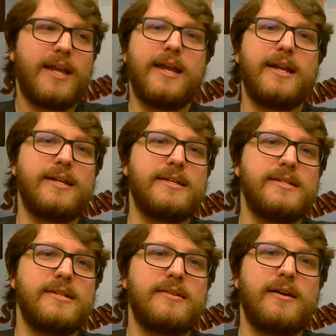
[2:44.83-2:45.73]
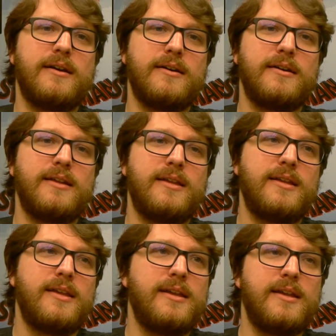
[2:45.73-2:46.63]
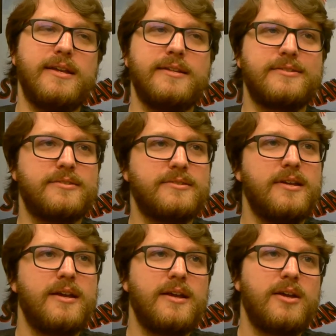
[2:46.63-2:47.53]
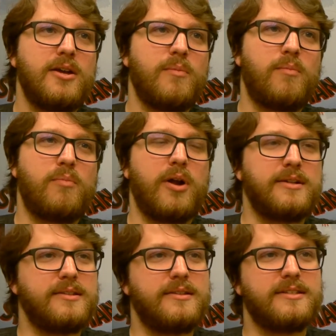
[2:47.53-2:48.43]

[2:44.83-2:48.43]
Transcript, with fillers: and uh, he gets brought to